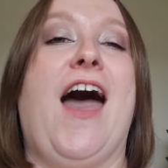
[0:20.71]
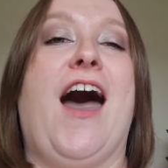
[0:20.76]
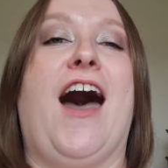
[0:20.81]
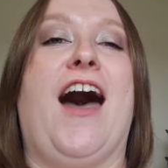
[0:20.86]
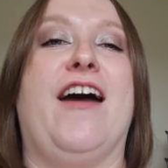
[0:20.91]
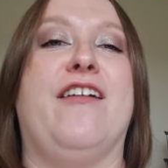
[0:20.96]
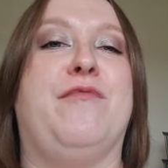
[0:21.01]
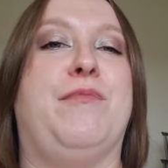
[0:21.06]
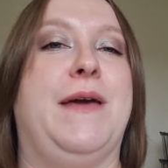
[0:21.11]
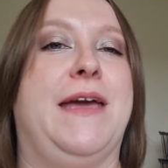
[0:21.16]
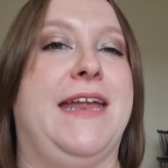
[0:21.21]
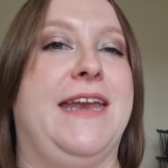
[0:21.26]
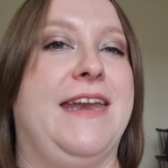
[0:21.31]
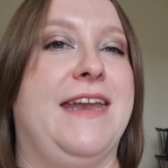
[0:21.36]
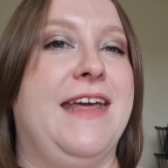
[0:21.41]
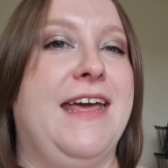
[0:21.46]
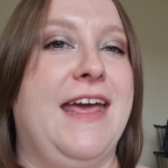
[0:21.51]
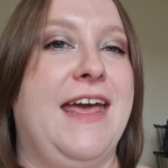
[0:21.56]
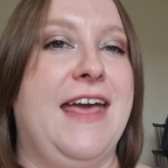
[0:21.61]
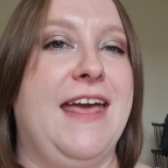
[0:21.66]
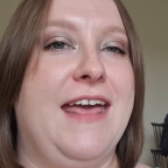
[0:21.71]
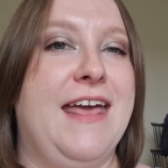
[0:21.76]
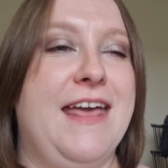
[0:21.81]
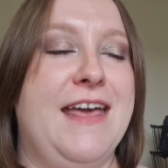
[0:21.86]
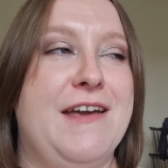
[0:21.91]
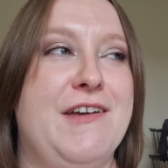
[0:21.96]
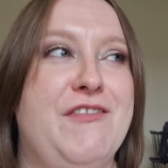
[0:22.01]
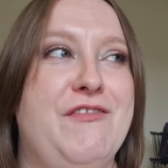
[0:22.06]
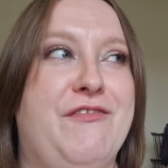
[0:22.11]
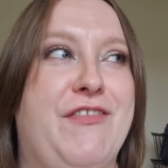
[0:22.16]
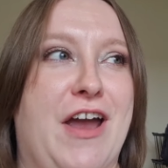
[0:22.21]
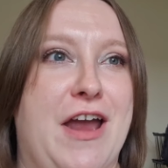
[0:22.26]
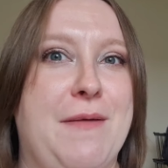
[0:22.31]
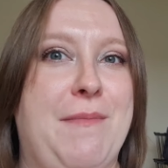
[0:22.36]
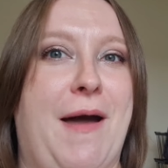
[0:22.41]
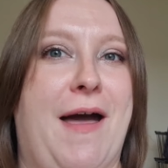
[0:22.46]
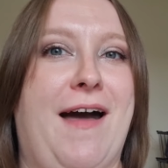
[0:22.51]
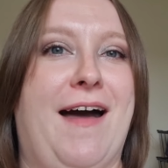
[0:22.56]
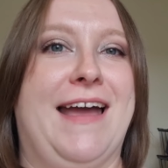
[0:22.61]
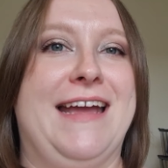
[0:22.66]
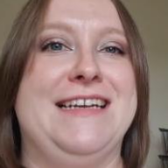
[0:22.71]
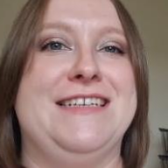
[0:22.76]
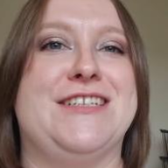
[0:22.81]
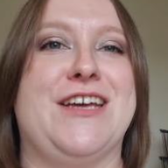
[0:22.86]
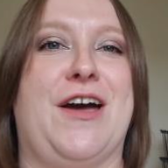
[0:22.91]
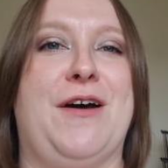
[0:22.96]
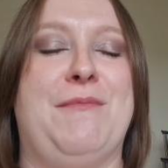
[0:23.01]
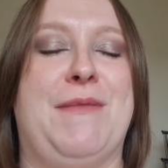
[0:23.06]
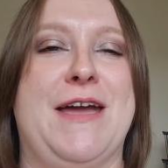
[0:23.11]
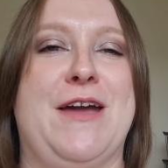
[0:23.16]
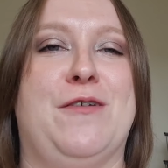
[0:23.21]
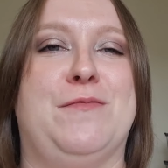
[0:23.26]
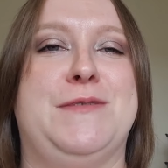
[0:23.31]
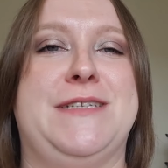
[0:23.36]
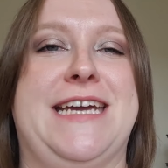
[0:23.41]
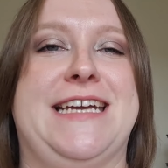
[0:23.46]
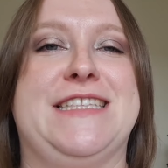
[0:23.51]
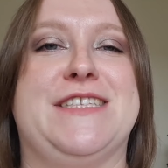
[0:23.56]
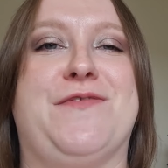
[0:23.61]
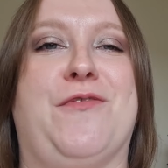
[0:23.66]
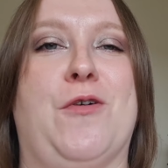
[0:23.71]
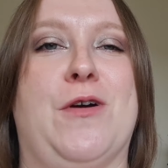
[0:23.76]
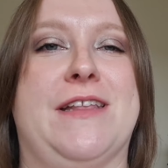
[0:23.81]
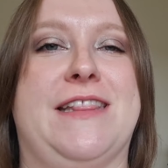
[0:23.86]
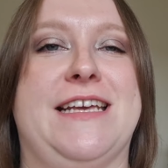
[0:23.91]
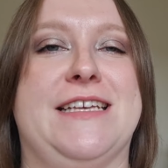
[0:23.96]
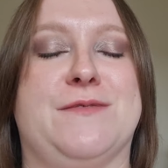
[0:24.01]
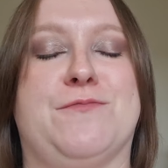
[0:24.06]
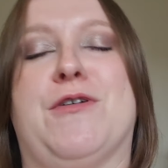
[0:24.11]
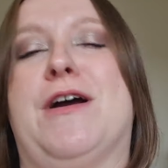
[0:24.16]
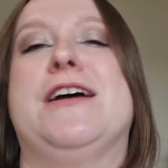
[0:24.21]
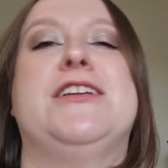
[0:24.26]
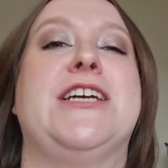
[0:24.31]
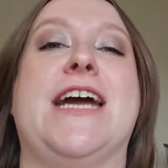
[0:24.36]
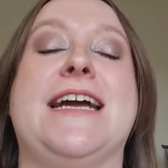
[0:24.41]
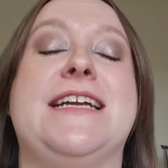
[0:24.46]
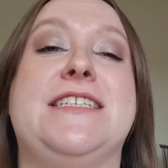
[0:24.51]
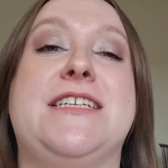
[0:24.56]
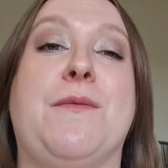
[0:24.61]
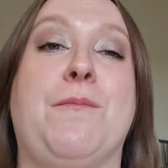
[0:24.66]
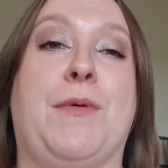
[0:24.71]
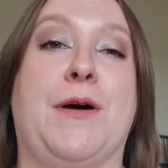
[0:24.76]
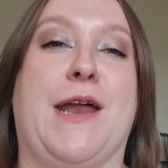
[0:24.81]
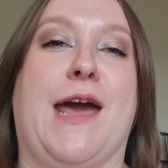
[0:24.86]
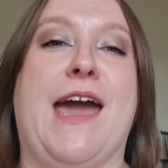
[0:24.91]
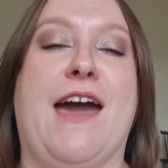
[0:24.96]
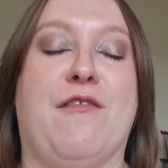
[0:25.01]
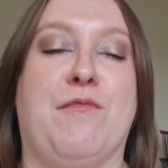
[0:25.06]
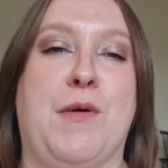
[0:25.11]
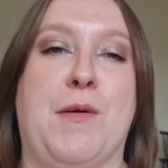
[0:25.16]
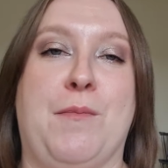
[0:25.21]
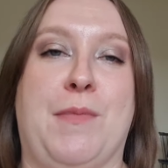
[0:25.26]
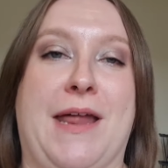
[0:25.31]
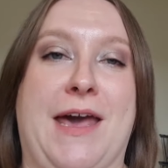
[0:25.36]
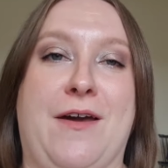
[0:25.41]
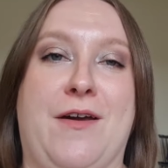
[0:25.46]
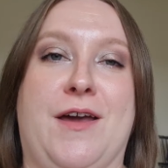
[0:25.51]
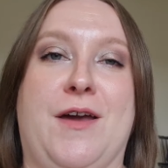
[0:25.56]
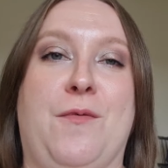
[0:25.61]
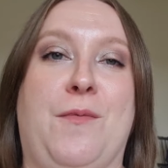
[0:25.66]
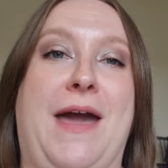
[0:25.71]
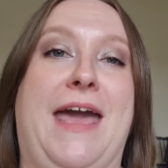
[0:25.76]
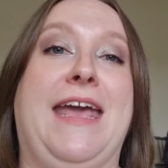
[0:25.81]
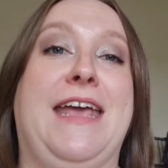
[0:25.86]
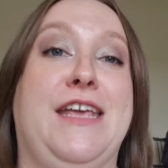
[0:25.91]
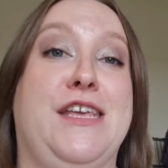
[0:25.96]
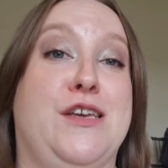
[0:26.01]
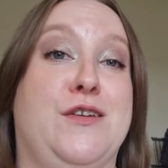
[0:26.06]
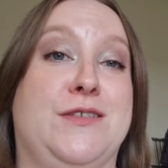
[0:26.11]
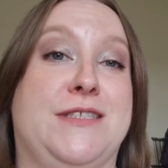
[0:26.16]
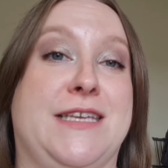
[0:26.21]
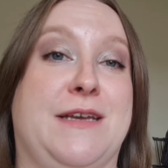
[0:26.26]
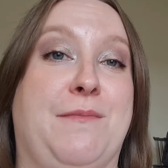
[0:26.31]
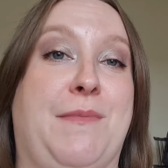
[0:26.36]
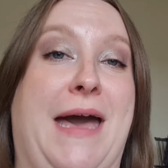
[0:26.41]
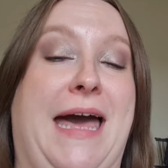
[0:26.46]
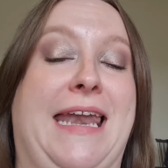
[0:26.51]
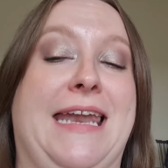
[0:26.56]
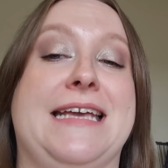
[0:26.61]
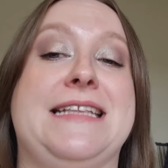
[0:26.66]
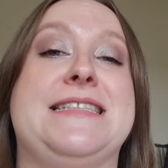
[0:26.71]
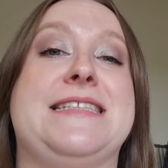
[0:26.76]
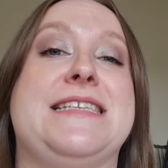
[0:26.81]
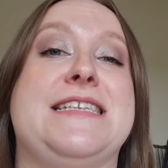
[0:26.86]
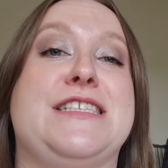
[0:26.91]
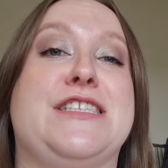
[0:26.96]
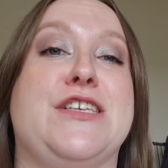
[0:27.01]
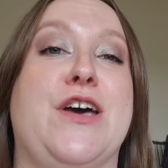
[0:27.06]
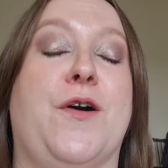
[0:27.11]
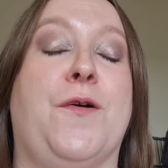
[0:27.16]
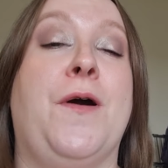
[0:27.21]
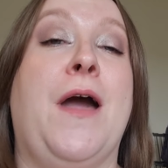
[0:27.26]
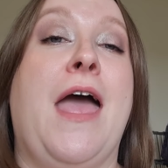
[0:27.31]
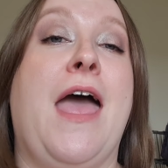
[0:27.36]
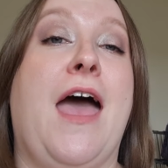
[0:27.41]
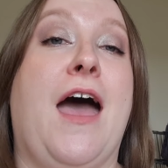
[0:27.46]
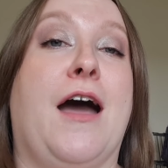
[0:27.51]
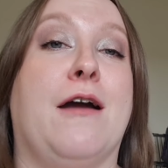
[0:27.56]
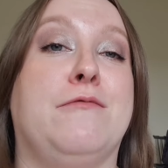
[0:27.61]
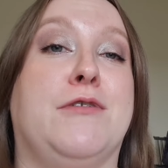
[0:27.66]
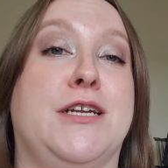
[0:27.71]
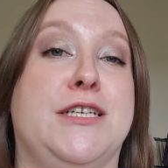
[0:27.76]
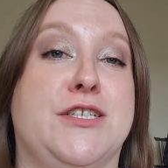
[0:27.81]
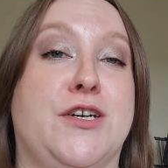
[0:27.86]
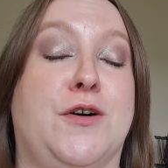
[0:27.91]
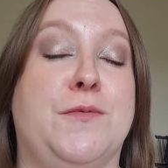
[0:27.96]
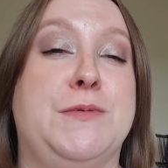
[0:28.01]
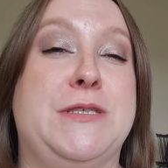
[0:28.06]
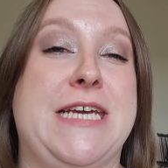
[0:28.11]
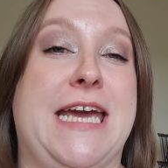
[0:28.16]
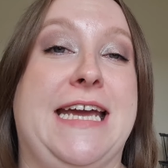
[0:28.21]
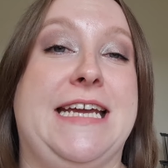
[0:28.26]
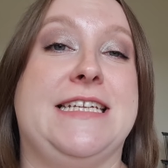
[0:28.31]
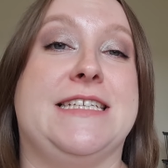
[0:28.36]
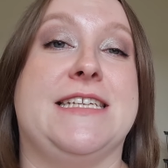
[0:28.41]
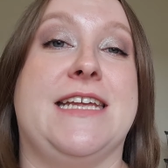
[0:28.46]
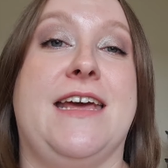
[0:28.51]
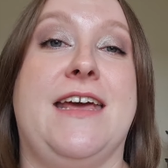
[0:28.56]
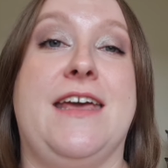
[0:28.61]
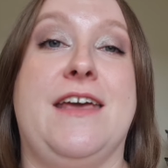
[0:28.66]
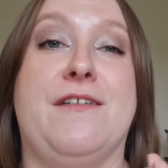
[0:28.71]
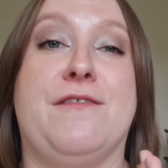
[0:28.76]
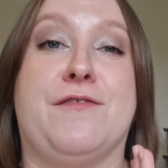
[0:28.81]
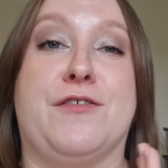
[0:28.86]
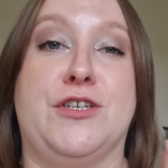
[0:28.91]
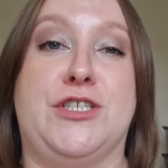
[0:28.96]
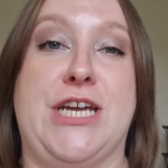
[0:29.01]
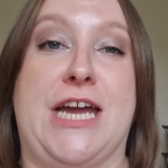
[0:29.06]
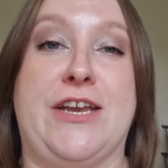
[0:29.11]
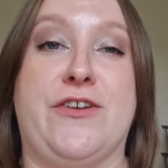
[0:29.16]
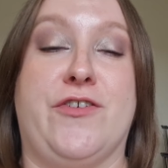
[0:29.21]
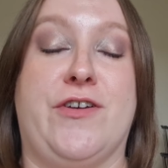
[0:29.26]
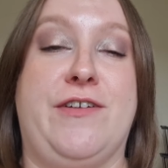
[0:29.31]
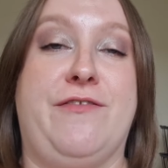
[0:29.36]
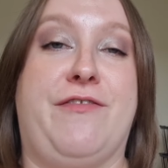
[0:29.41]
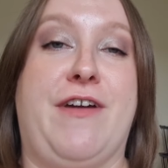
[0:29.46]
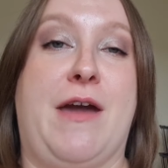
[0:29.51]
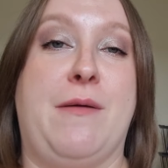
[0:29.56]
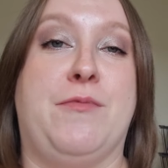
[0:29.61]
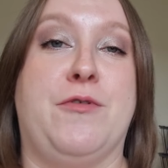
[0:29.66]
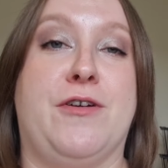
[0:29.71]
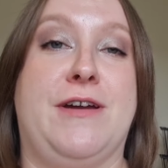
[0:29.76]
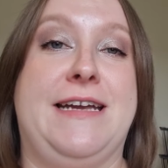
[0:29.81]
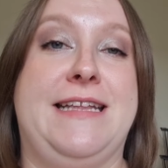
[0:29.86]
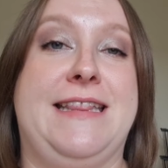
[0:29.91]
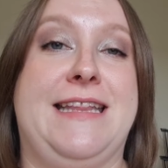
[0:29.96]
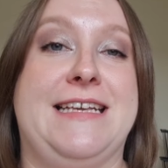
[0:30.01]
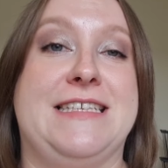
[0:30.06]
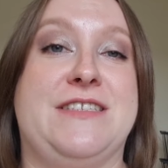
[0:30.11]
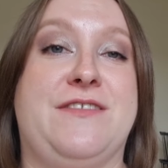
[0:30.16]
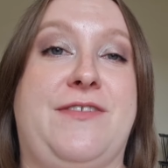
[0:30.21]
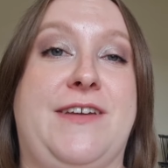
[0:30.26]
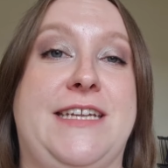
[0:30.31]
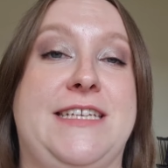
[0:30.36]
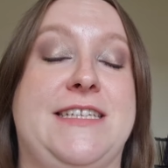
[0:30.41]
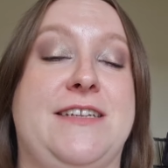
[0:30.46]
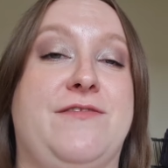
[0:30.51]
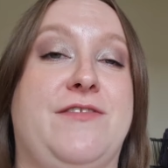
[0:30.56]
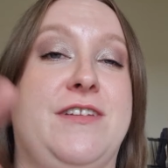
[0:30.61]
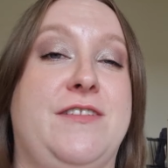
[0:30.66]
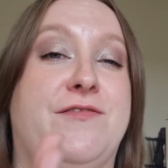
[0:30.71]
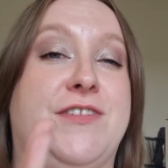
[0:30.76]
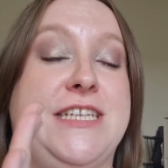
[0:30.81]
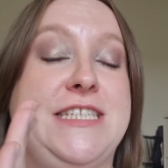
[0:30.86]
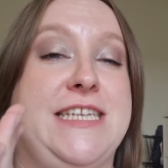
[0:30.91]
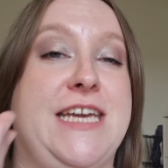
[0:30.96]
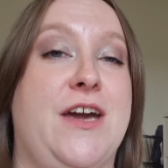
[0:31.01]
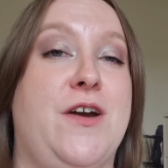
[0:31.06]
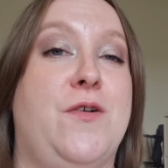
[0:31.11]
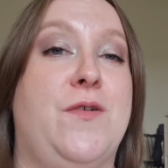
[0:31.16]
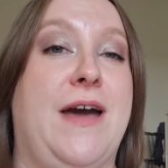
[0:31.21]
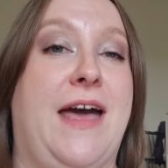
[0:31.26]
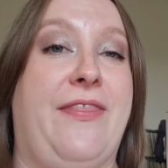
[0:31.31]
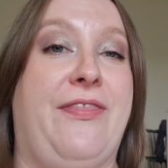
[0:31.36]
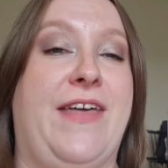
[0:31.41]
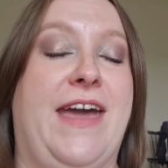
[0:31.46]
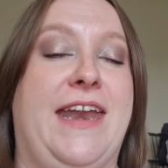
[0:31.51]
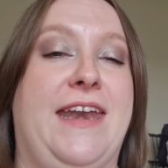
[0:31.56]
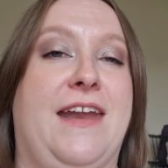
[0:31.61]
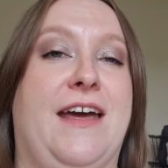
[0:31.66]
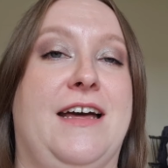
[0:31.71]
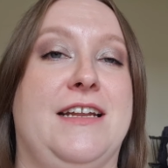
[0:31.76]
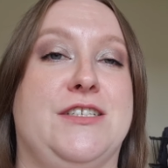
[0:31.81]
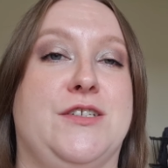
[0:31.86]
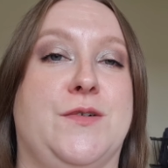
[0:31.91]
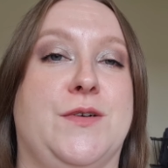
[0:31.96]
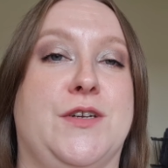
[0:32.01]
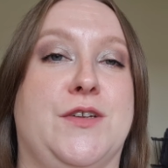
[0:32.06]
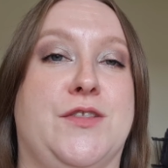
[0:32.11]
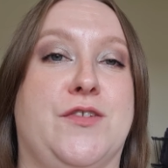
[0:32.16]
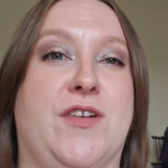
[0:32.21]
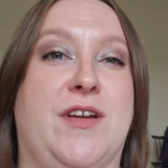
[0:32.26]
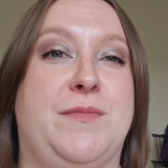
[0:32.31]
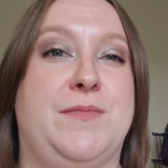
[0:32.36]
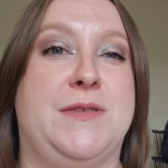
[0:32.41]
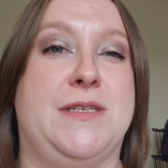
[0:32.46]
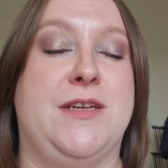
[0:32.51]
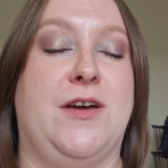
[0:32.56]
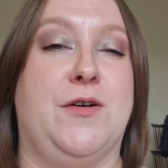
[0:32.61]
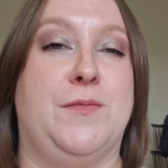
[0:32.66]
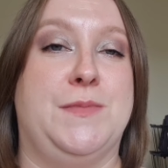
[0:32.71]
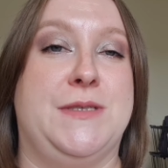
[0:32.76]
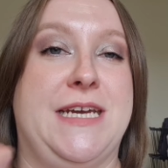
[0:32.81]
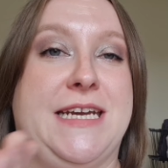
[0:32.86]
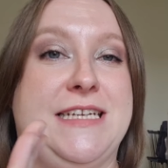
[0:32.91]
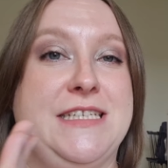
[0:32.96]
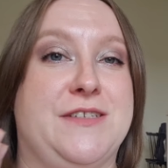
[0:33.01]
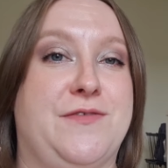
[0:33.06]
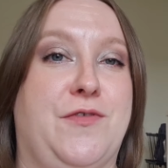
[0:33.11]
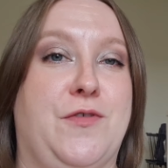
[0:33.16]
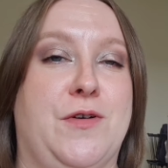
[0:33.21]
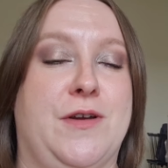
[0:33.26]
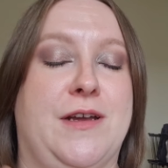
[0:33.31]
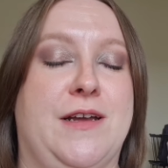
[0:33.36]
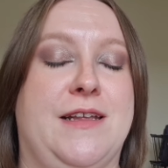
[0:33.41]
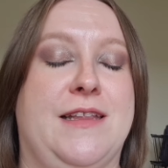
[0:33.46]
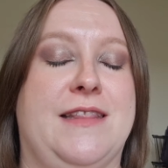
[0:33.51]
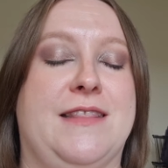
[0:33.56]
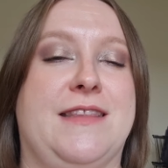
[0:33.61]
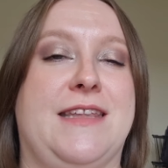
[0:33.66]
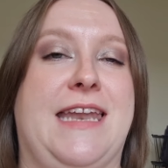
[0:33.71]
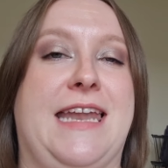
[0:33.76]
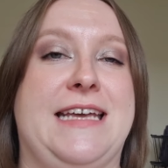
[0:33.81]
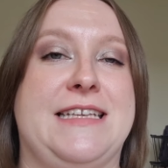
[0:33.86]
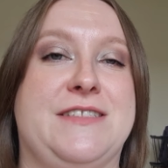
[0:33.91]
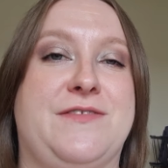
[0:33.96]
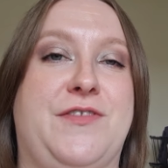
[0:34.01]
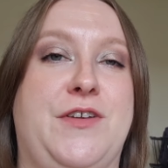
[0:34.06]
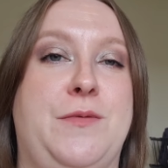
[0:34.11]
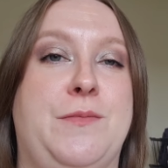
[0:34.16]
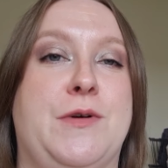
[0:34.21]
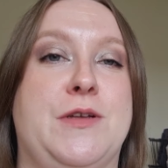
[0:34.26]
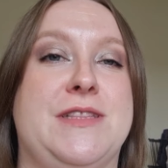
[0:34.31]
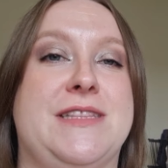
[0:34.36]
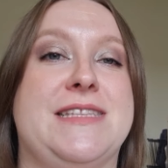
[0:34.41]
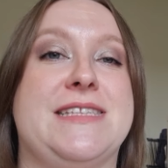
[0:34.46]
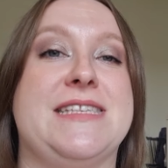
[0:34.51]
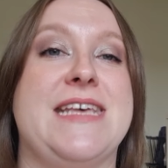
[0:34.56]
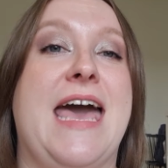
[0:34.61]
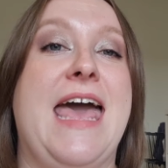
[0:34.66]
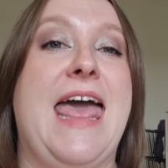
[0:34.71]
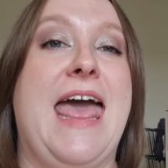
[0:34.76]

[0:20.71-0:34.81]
I've been very behind on my updates for this project, but I have been ploughing away using palettes, so I'm going to update for January and February in this video, and then I'll do another update for the last few months,